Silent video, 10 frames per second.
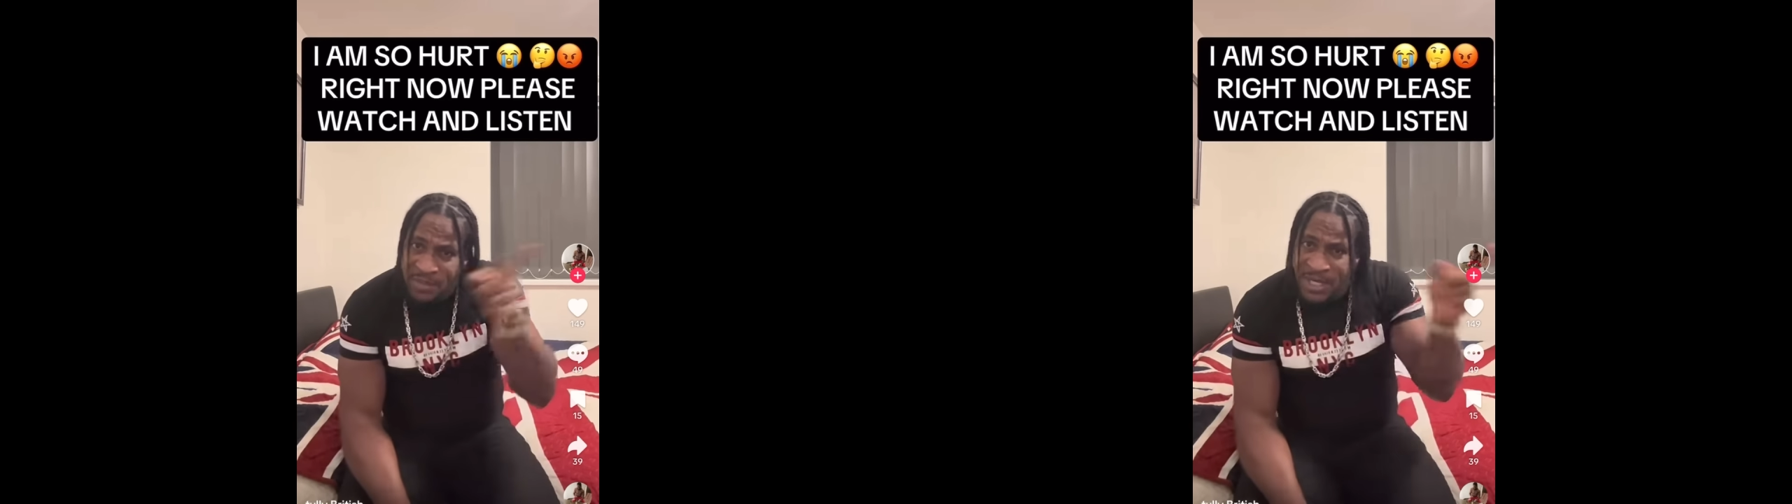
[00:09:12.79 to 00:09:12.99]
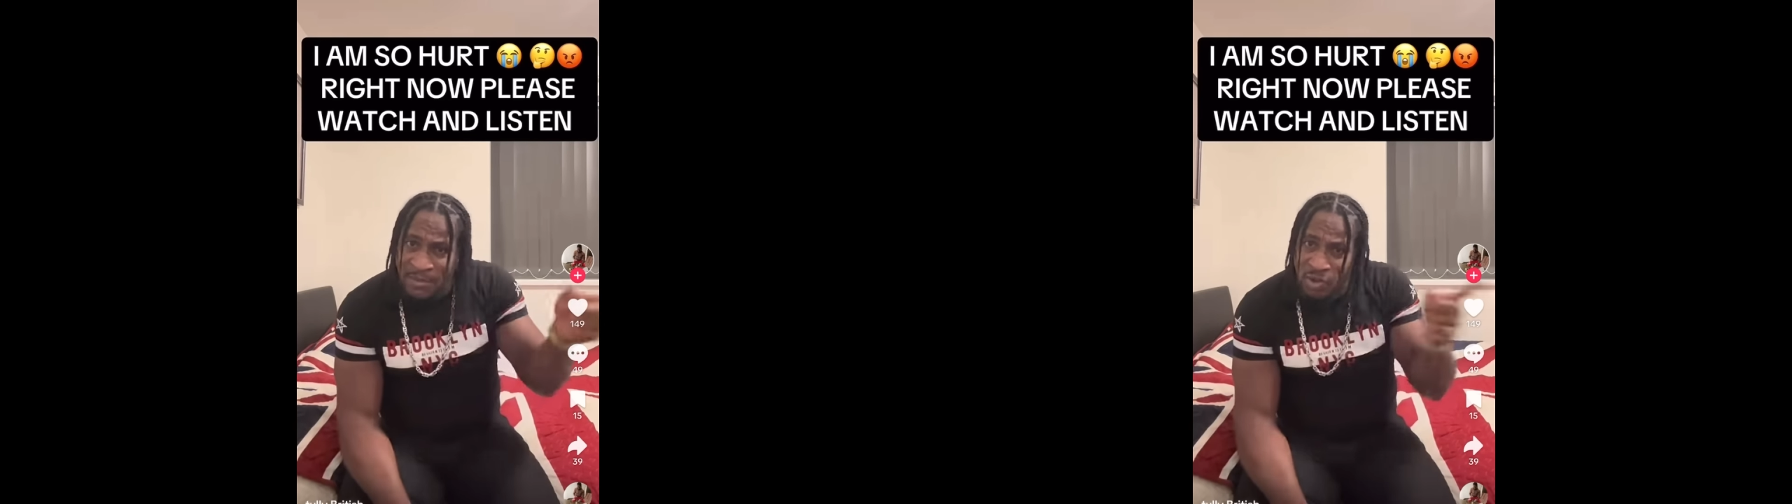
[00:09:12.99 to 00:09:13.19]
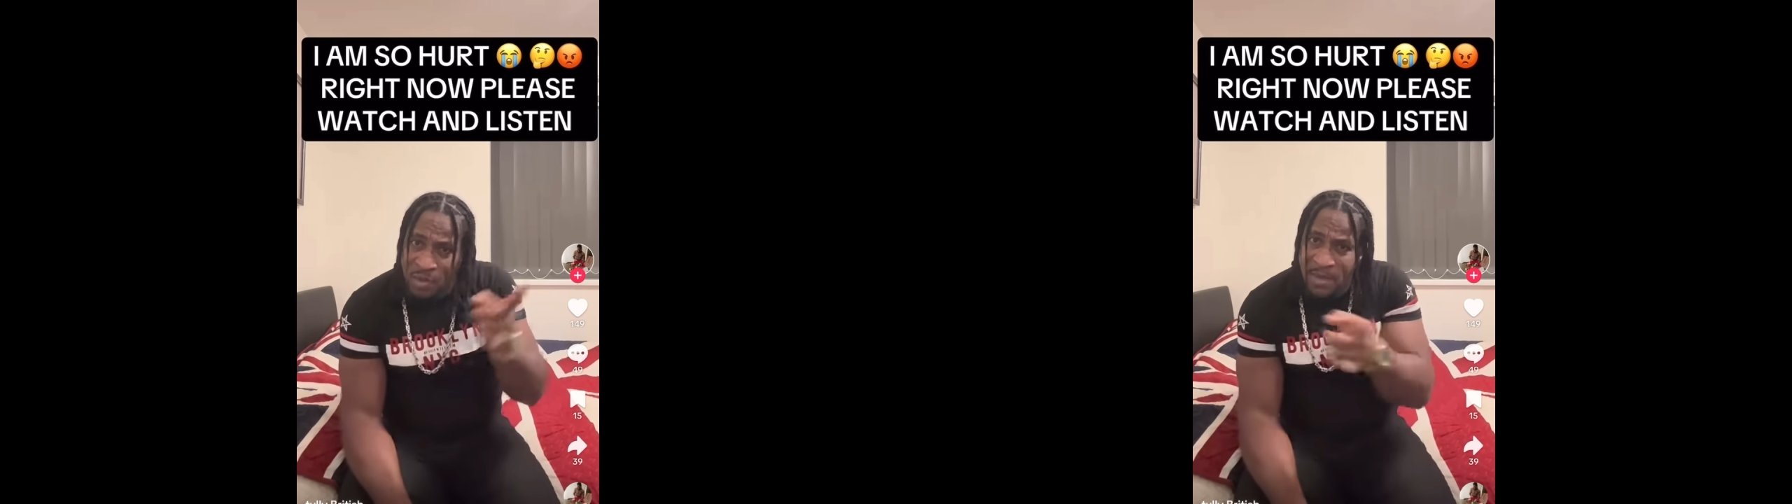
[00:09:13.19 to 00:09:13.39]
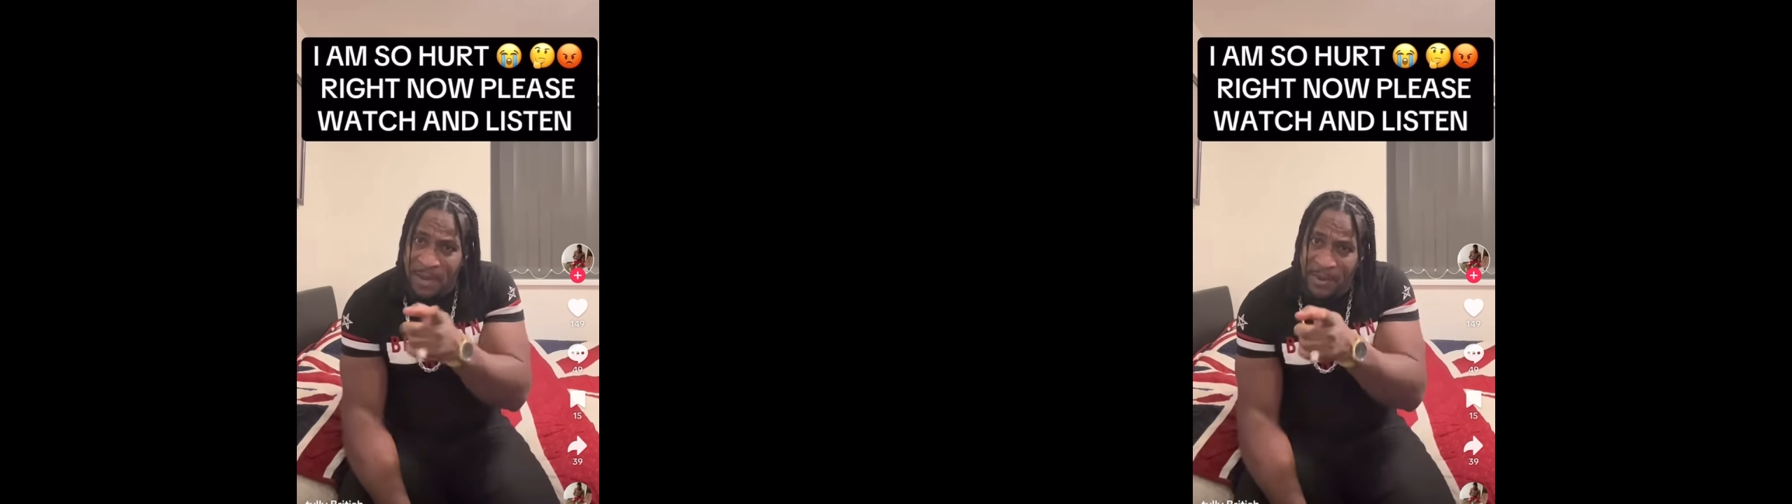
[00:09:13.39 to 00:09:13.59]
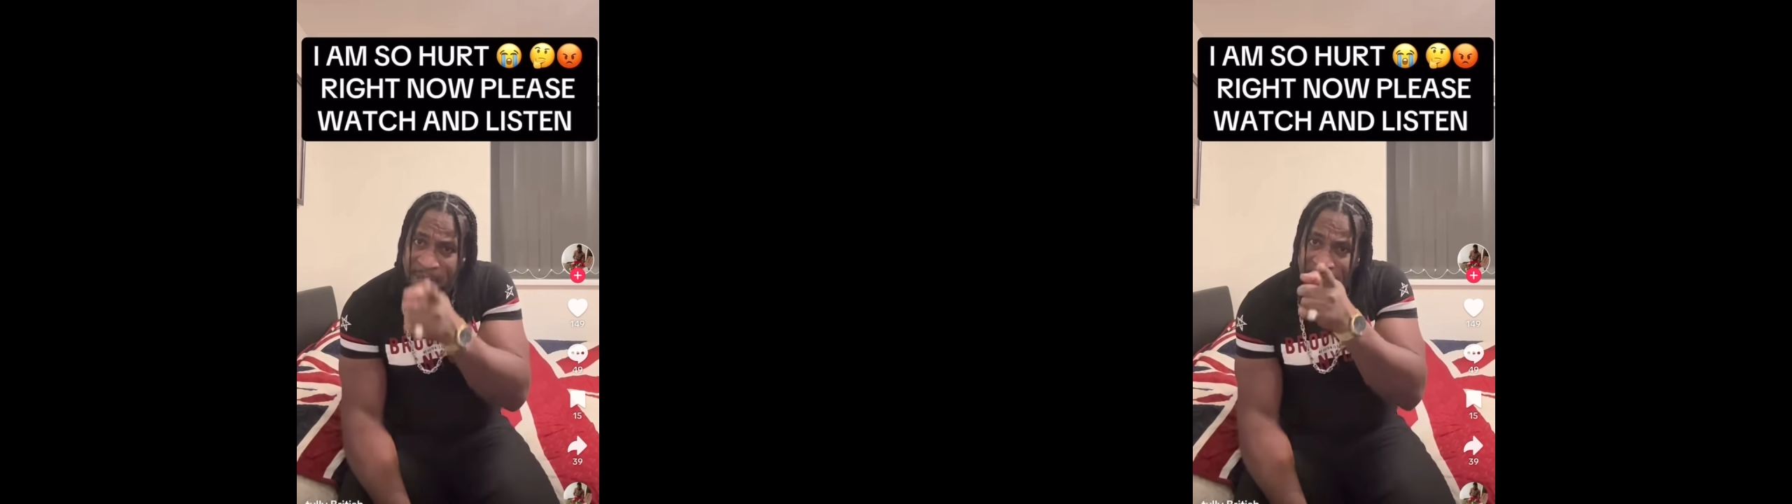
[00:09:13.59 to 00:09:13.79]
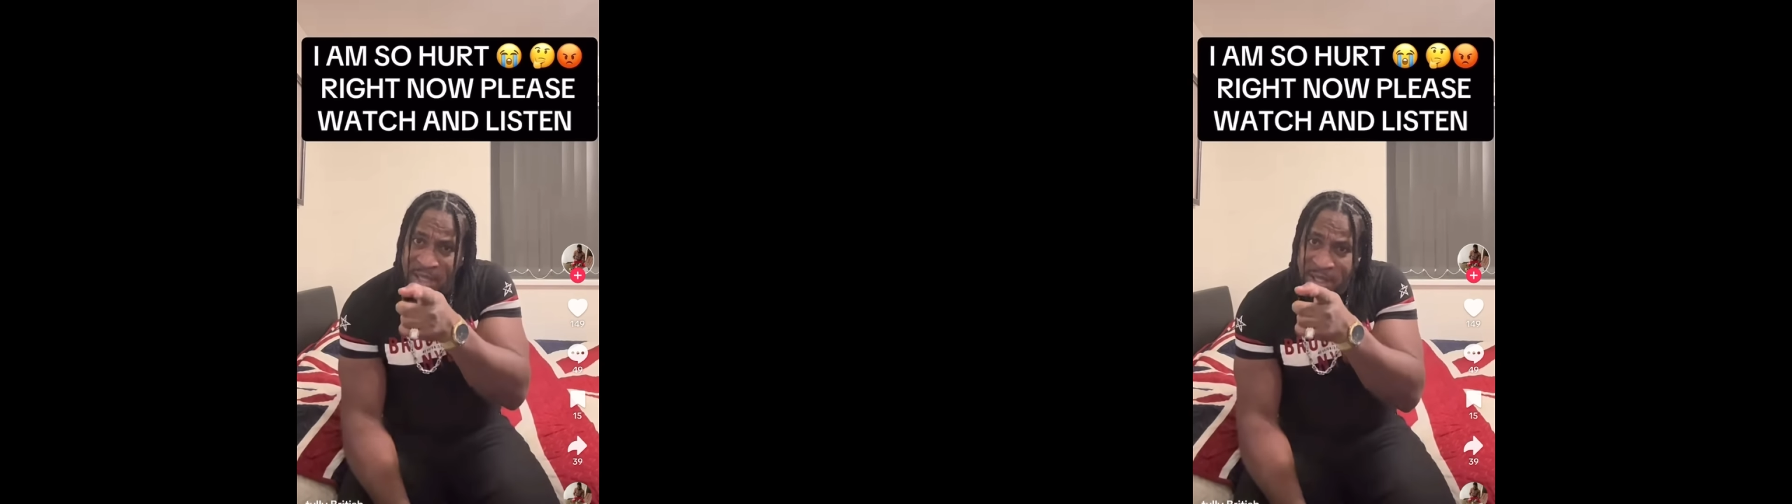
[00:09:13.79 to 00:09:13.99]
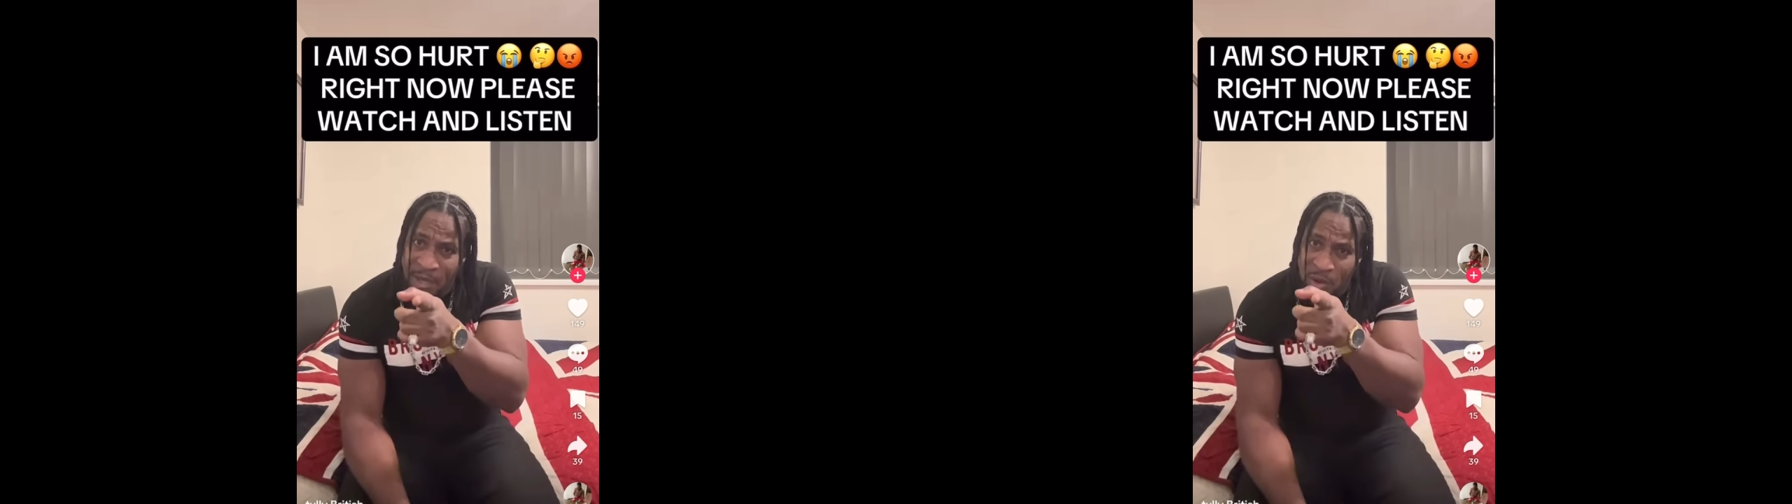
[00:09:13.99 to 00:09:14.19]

say them something up on the media,